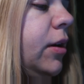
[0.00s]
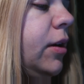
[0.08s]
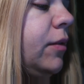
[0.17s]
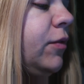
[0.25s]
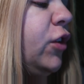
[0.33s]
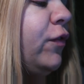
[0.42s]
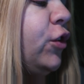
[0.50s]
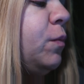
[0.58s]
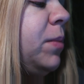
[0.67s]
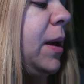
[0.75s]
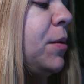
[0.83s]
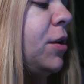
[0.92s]
It's our first
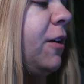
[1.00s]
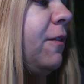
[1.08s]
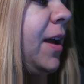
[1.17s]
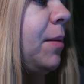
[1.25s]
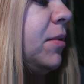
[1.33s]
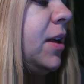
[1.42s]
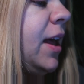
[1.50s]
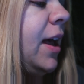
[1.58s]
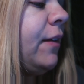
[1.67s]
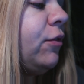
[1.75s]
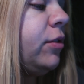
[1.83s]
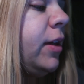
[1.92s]
baby in our family
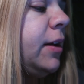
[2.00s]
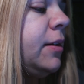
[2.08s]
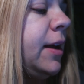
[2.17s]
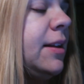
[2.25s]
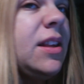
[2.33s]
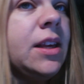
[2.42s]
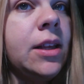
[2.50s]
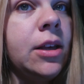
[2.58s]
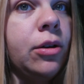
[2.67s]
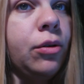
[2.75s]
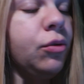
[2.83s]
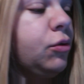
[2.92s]
after like 19
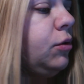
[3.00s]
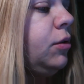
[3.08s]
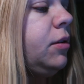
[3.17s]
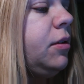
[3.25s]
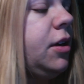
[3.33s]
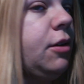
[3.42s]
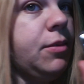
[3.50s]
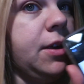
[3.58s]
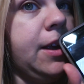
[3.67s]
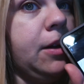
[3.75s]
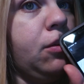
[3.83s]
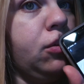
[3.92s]
years, and we
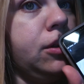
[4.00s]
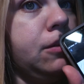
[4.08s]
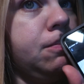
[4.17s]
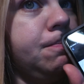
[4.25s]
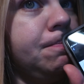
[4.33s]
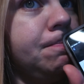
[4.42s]
can't hold him